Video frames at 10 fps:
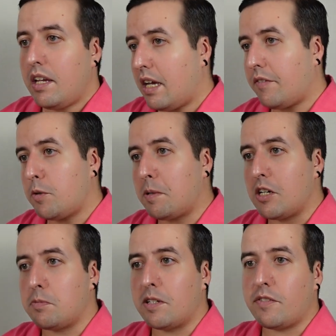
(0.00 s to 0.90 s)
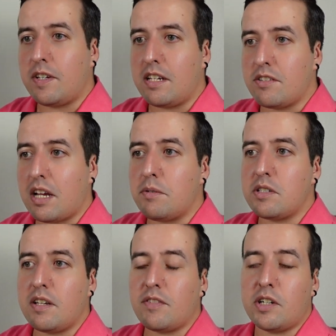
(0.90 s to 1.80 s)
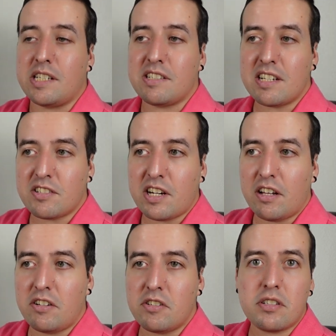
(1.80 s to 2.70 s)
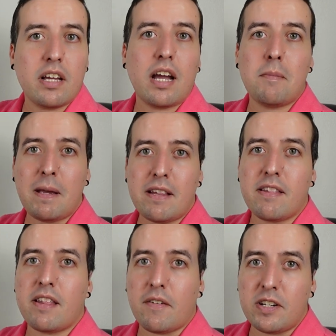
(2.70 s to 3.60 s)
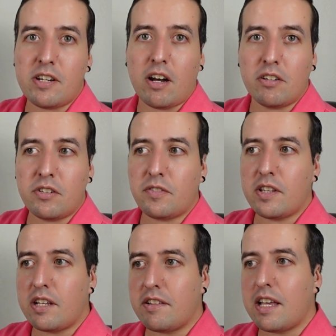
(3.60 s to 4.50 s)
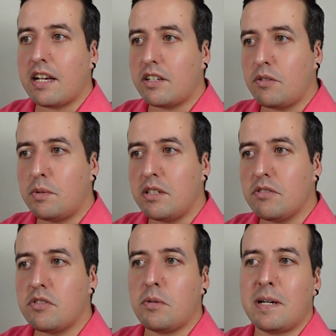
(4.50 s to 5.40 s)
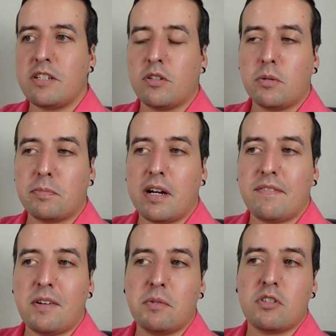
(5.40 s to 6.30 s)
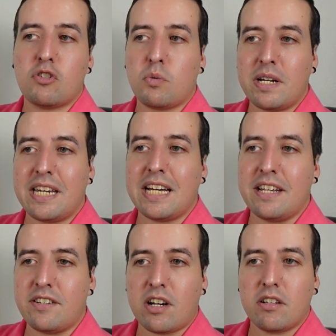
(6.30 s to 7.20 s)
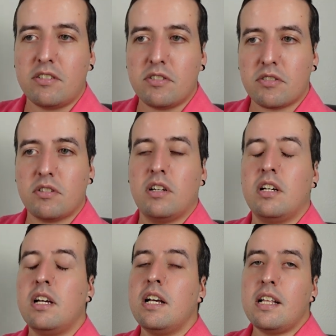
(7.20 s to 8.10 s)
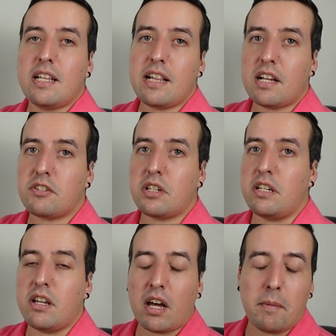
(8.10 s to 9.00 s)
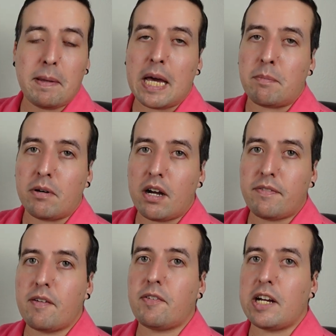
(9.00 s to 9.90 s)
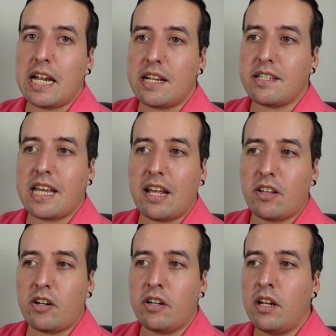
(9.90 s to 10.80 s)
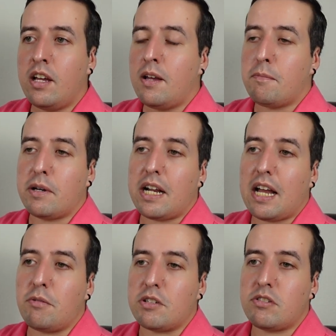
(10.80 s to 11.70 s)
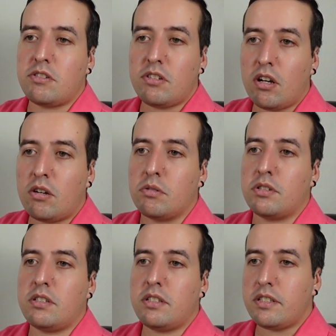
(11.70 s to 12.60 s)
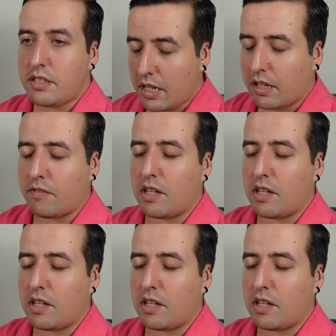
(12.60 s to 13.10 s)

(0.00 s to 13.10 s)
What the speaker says: After Poshmark's fees, I received $36. I paid $7 for these at Goodwill, so my total profit was $29. That's actually not a bad profit for Ann Taylor, but I was so sick of